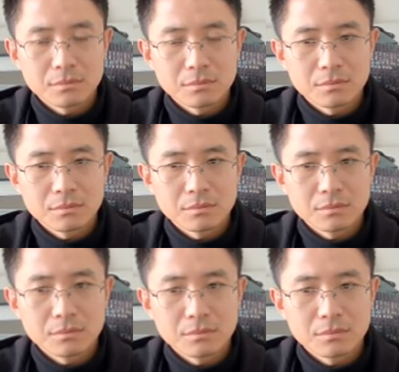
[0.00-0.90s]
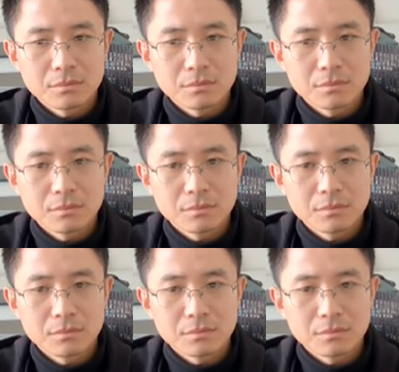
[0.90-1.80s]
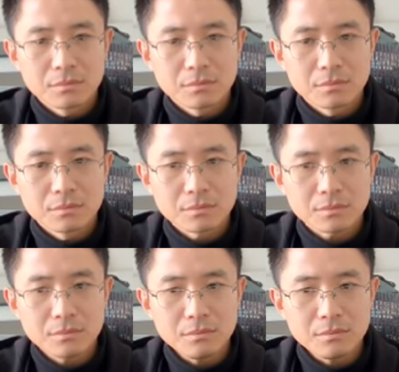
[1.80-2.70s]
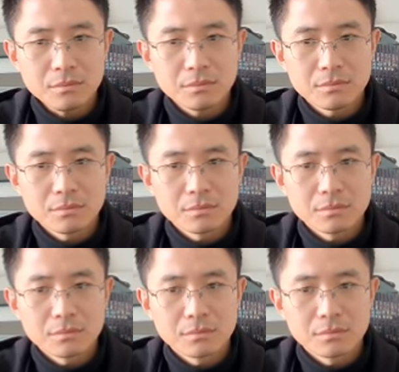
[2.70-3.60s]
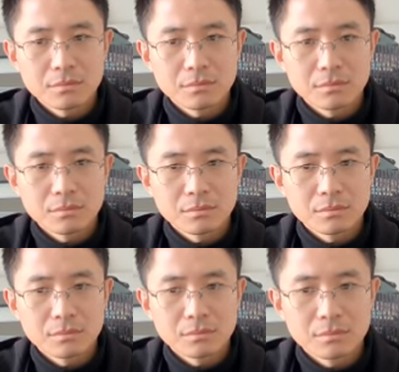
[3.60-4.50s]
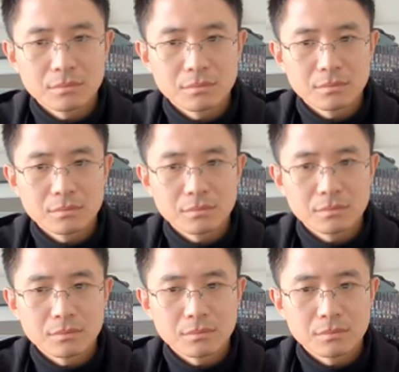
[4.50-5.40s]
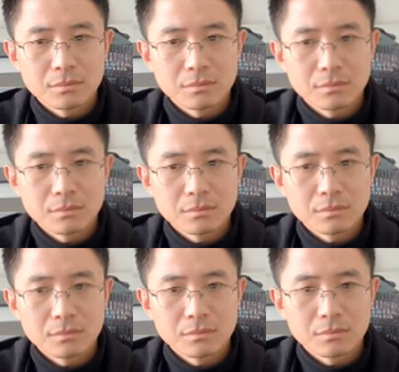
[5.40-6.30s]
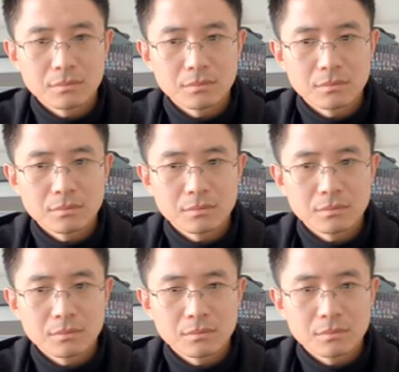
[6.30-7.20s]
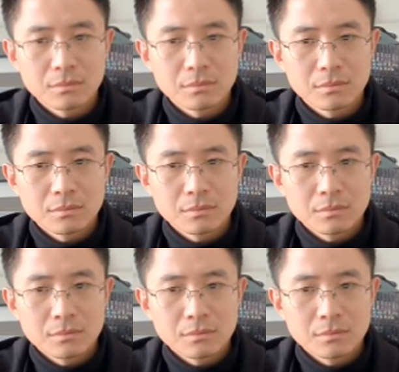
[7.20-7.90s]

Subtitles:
The person shown says nothing.